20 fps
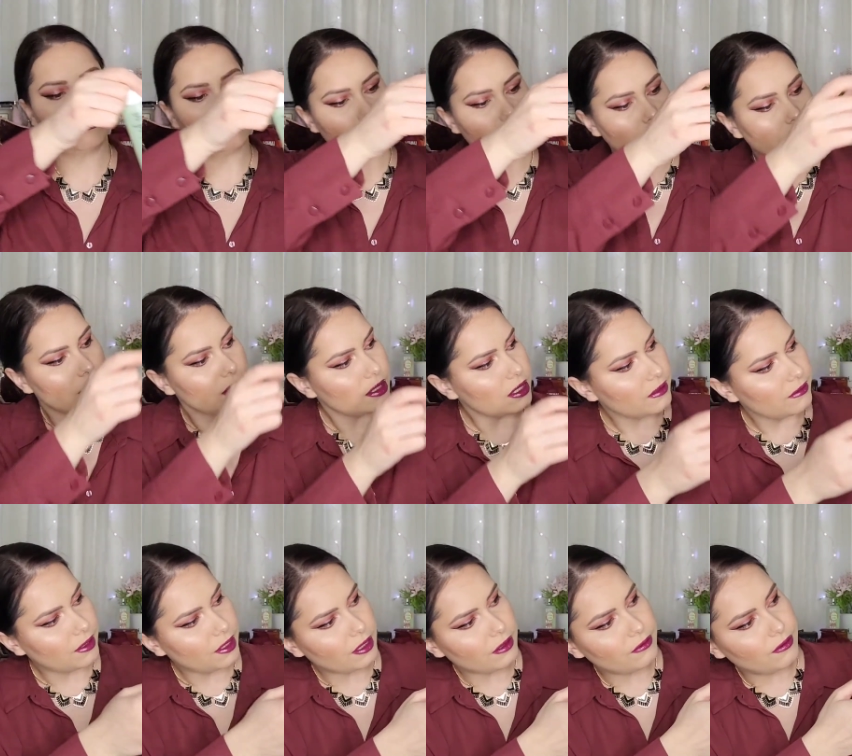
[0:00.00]
Let's see if I
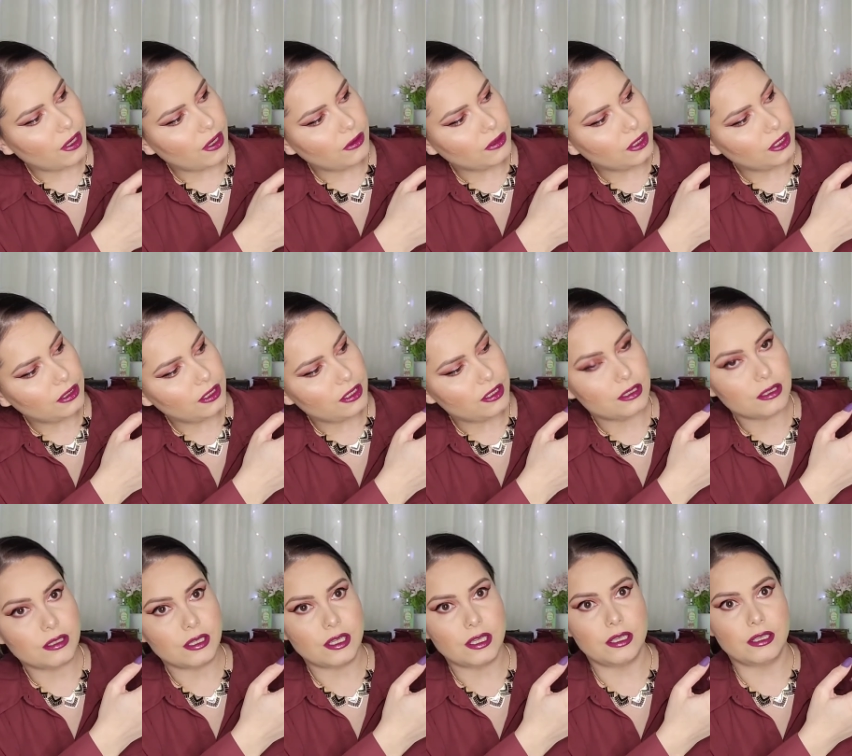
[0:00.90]
can find it. It's
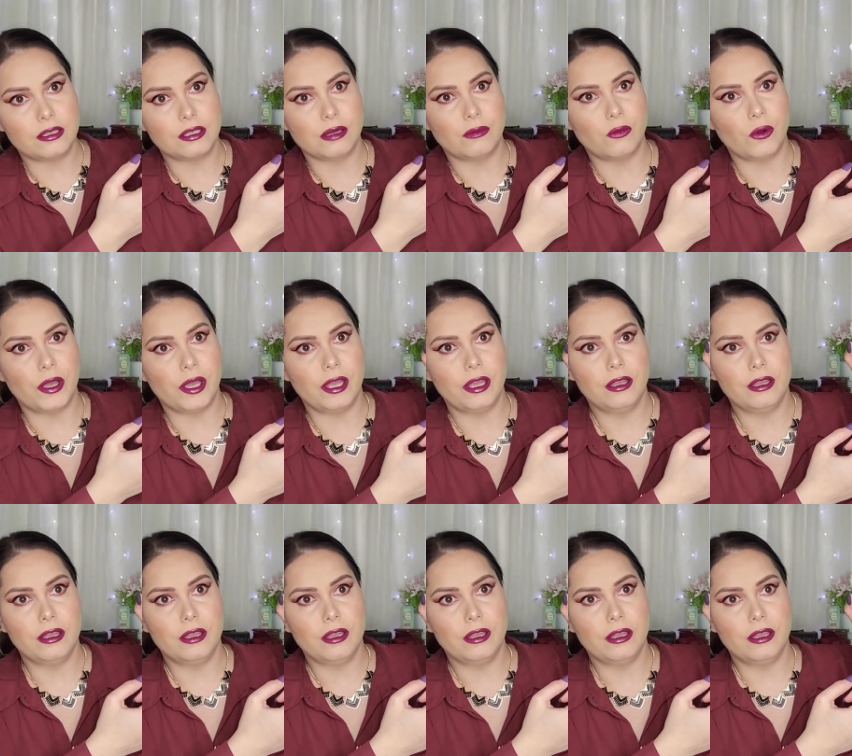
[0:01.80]
here somewhere.